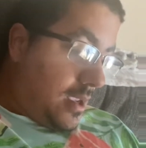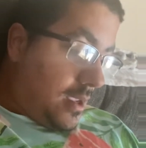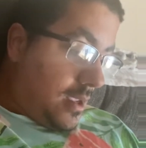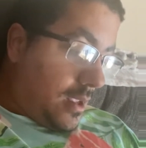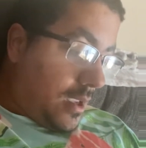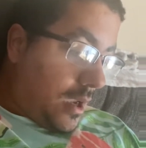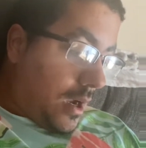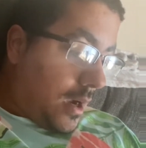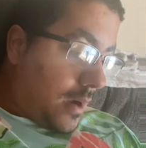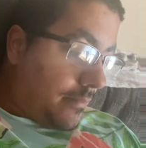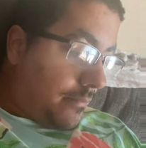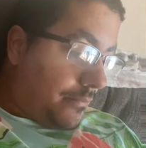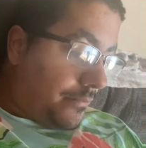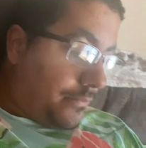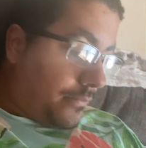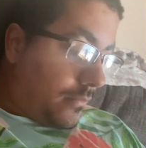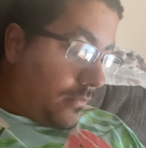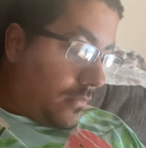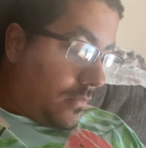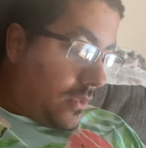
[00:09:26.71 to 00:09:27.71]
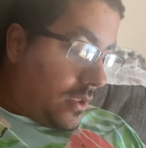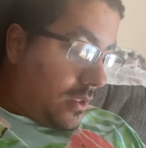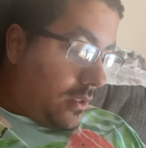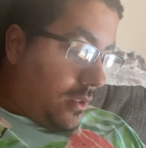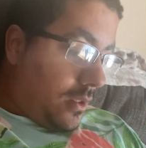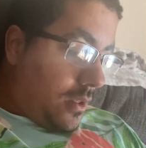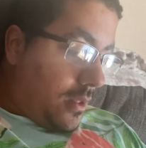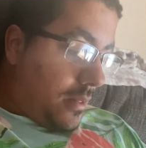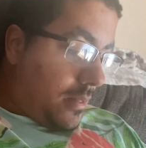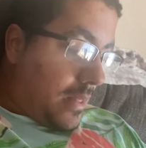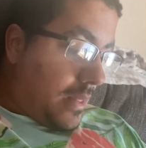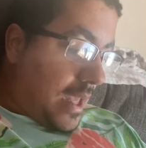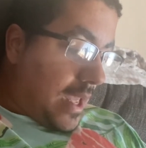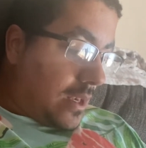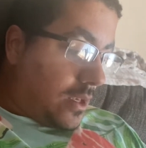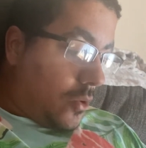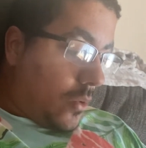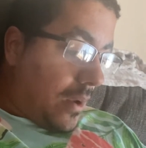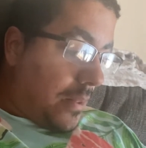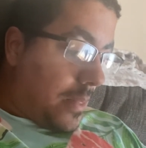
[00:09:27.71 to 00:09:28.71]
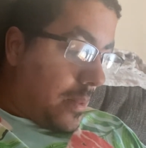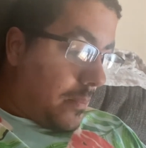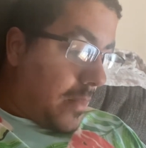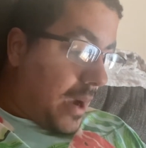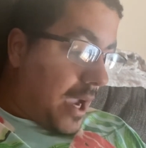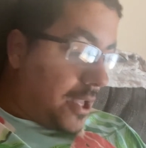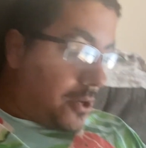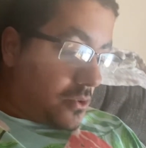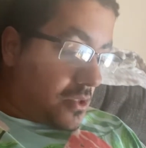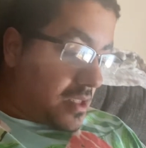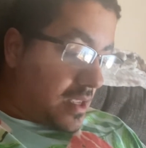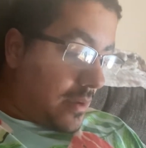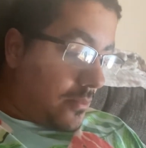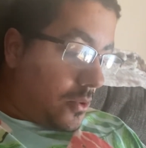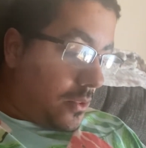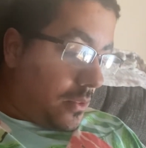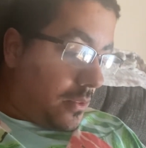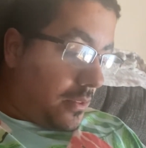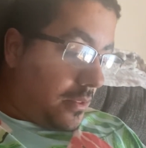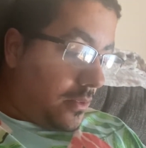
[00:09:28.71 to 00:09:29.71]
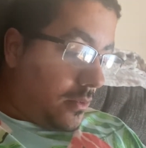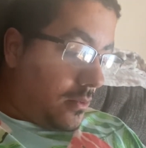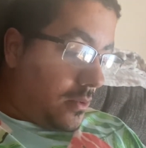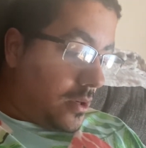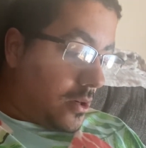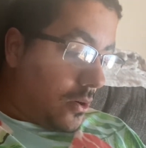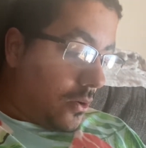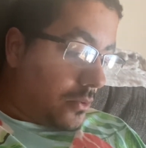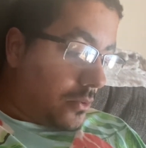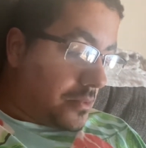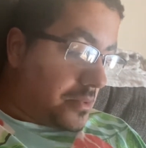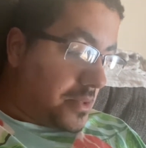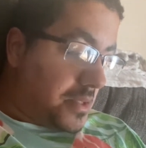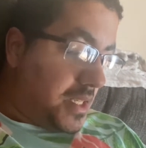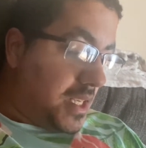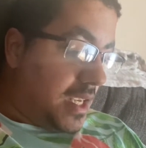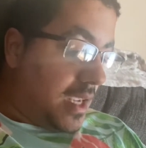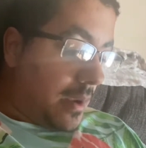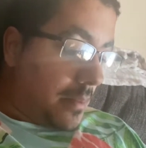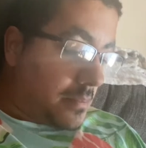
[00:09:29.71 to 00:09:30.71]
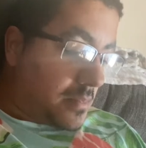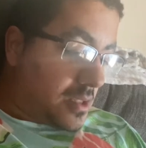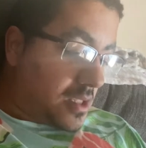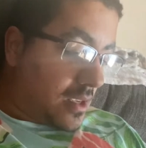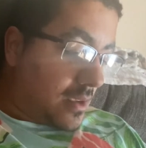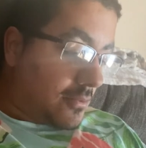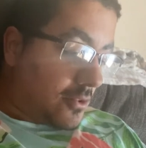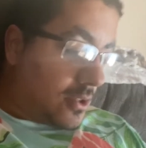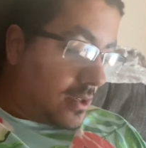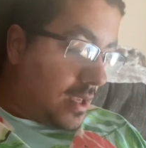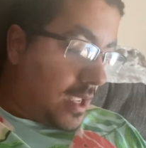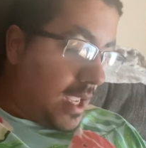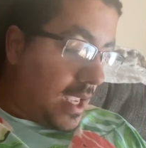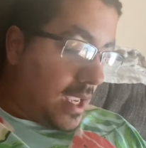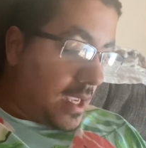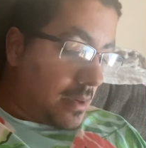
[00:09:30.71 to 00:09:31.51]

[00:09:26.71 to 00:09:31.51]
Then you had the minor seventh, DM7, AM7,